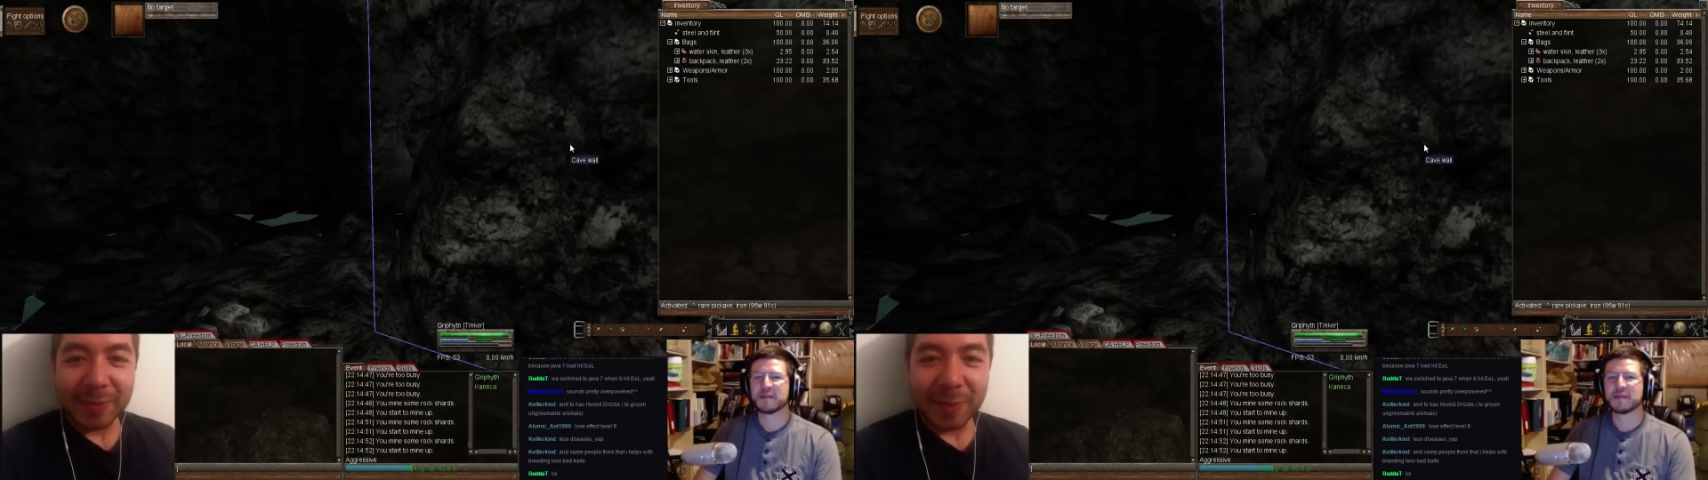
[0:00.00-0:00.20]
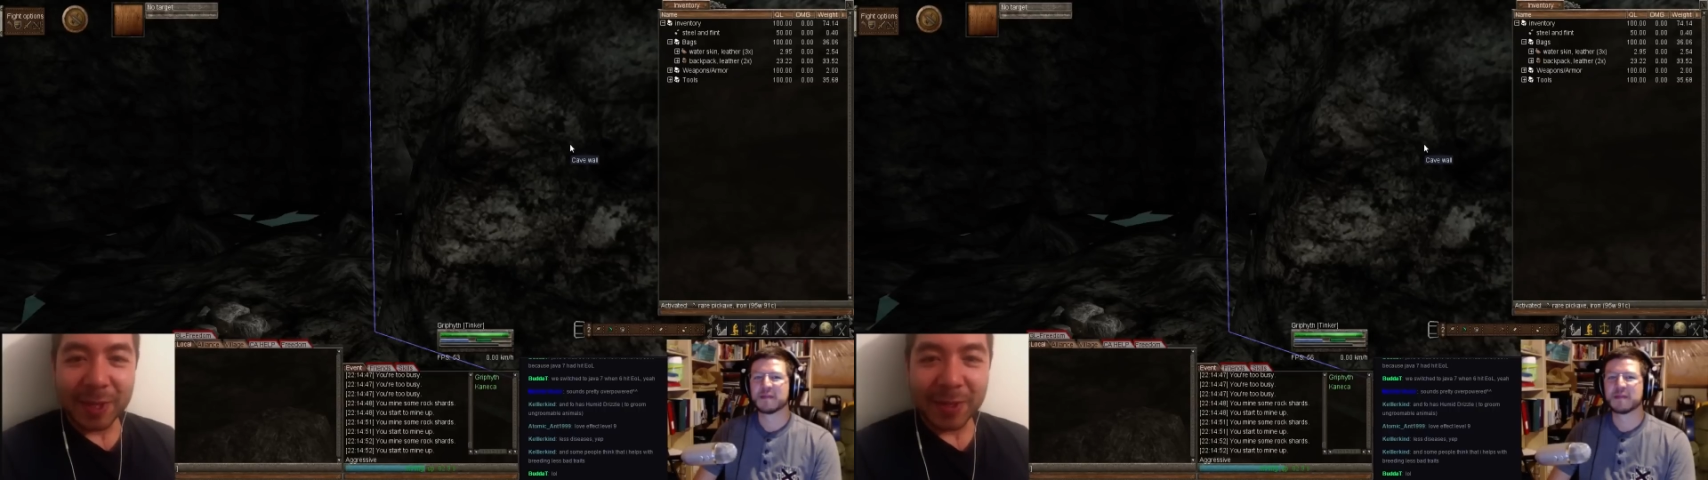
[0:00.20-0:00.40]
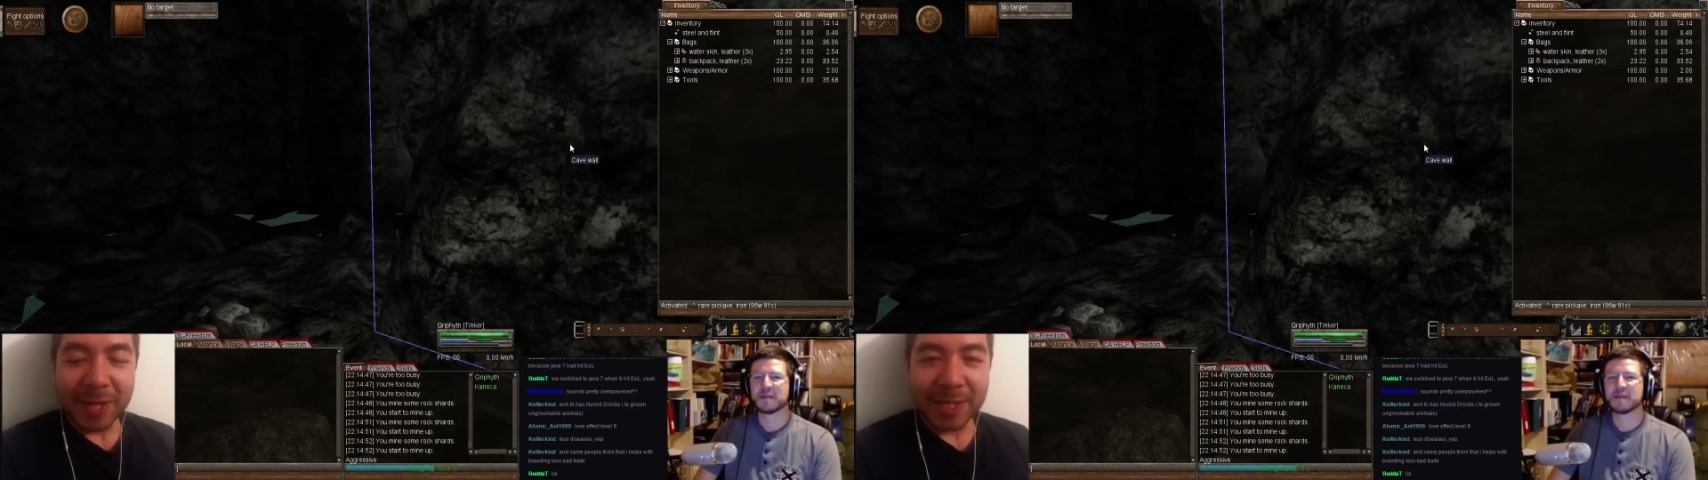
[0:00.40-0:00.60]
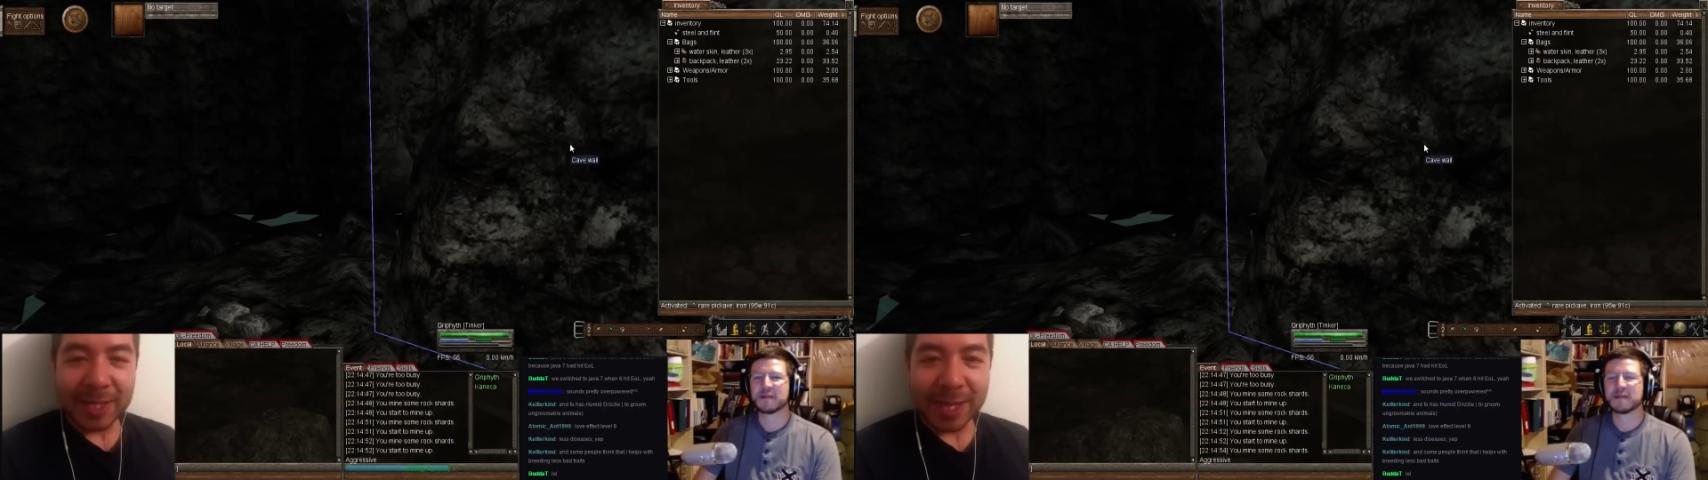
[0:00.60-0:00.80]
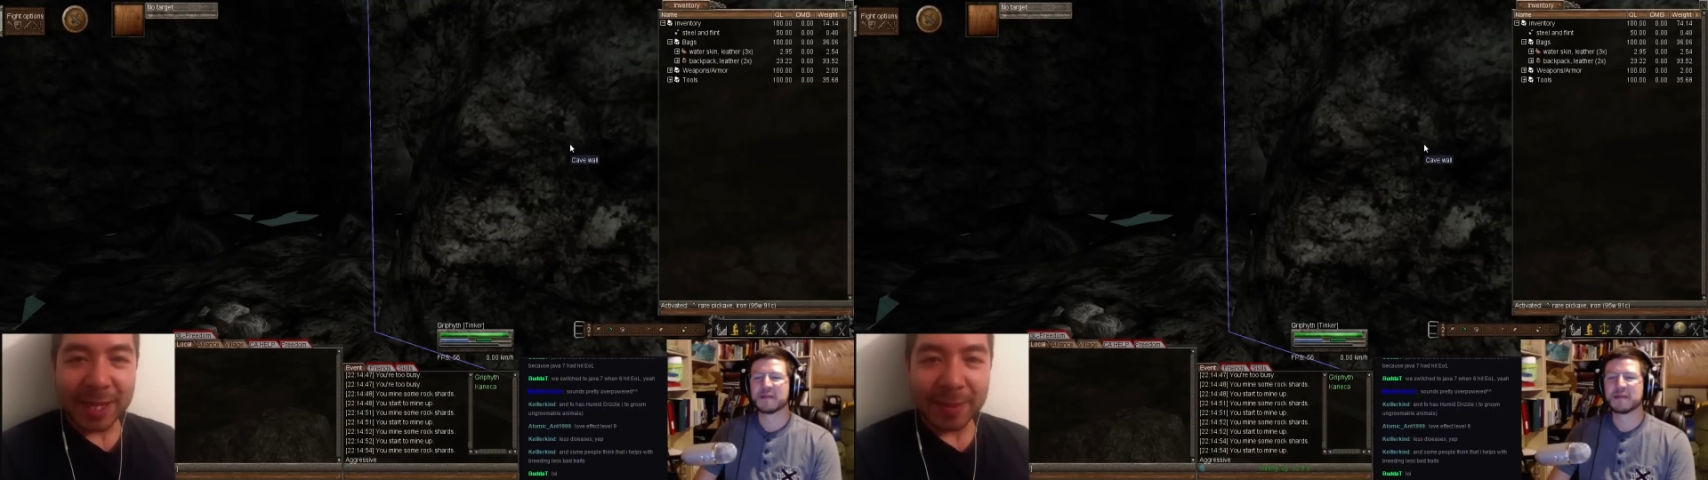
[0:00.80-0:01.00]
been crazy
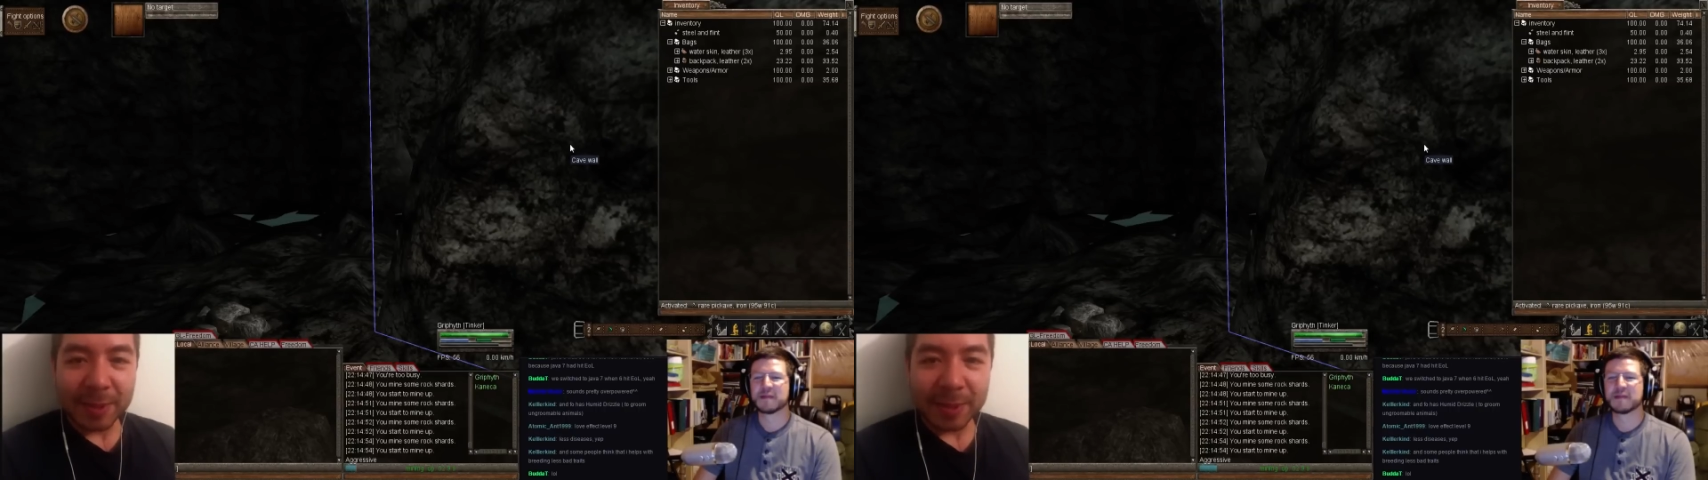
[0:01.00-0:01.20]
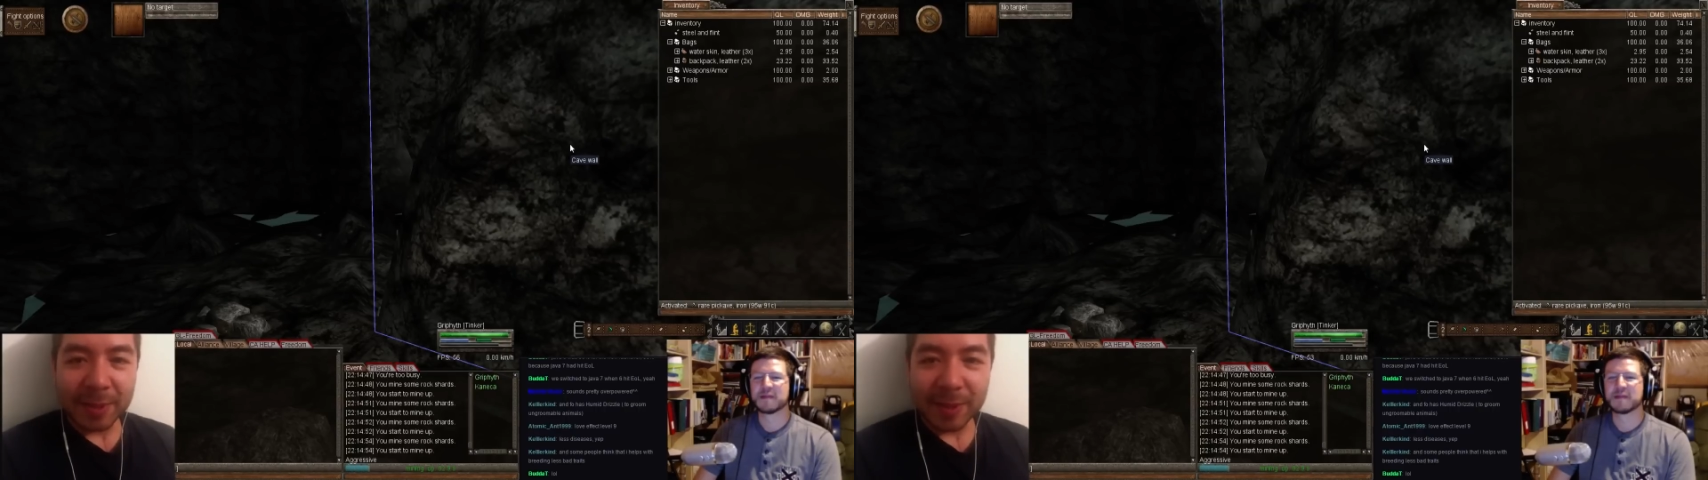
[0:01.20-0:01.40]
times.